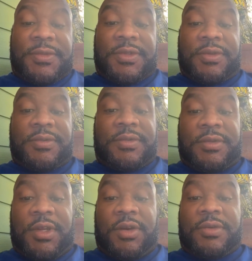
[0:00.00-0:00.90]
So,
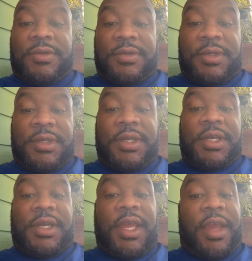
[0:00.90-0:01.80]
you know,
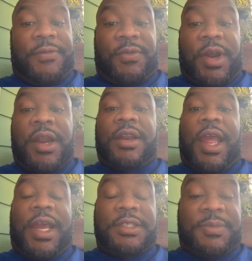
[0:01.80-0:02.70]
every word
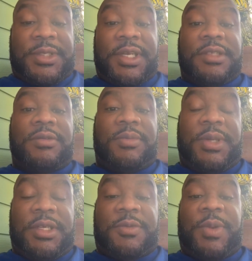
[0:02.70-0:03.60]
has a potential to
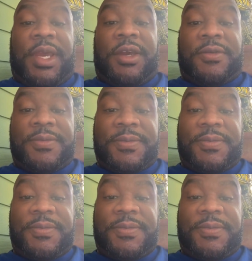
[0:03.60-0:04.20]
be a spell.